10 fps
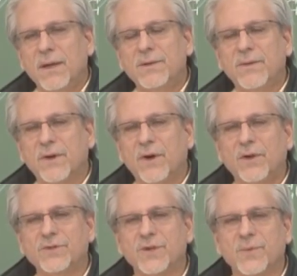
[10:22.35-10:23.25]
into the
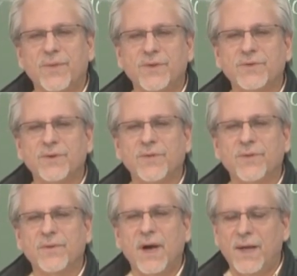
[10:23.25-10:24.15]
culture with the
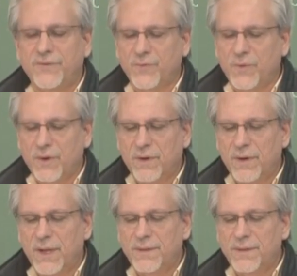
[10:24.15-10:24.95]
truth of God's Word.